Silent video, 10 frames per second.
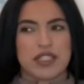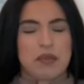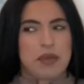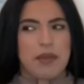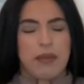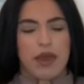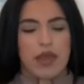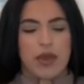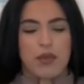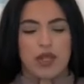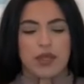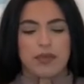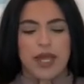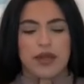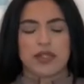mean, maybe I'll get more lip
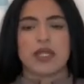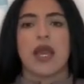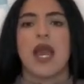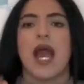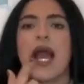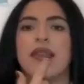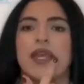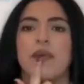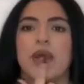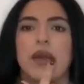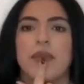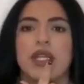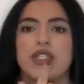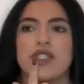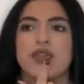liners. I think what I'm
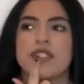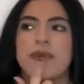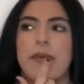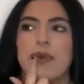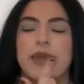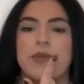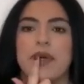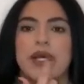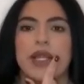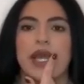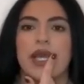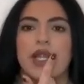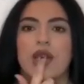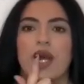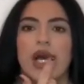gonna do is probably put like a,
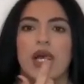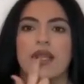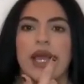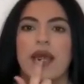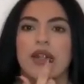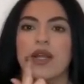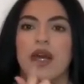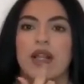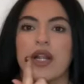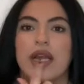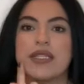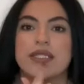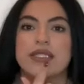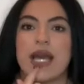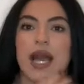a lighter color
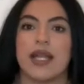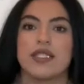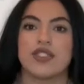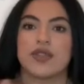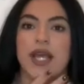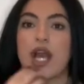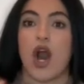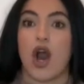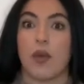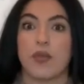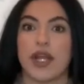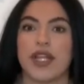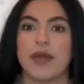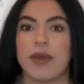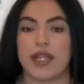inside to do like an ombre
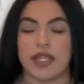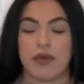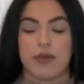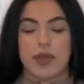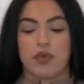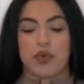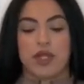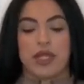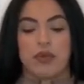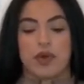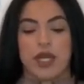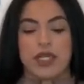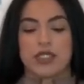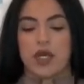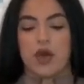lip. I think that would be really pretty.
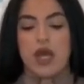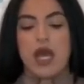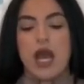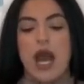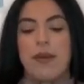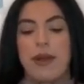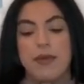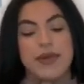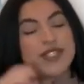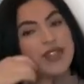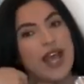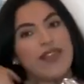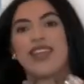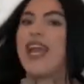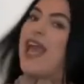So I'll probably do that at
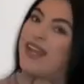the end of